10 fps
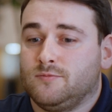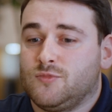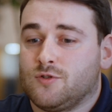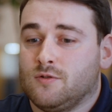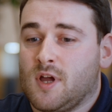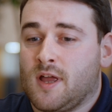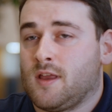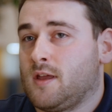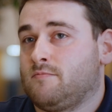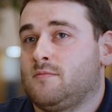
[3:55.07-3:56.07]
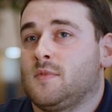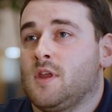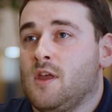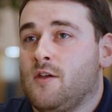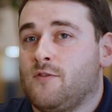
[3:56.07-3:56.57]
So
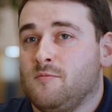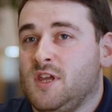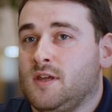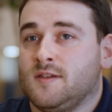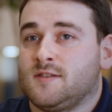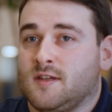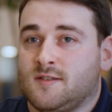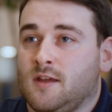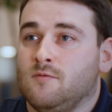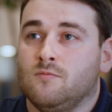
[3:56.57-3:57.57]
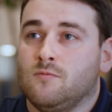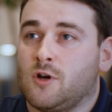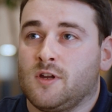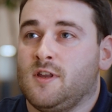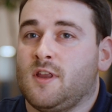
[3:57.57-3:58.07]
for me it's exciting
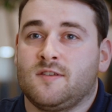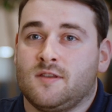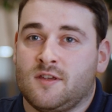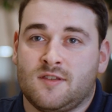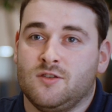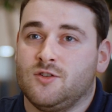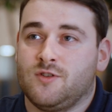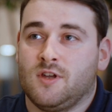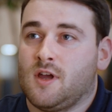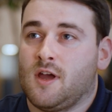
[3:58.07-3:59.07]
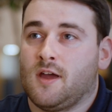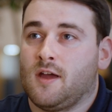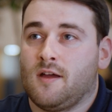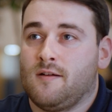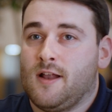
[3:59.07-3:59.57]
working in this industry.
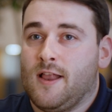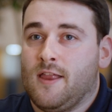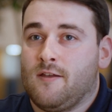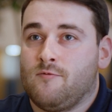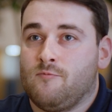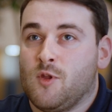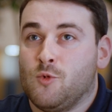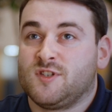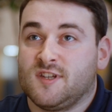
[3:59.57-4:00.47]
The most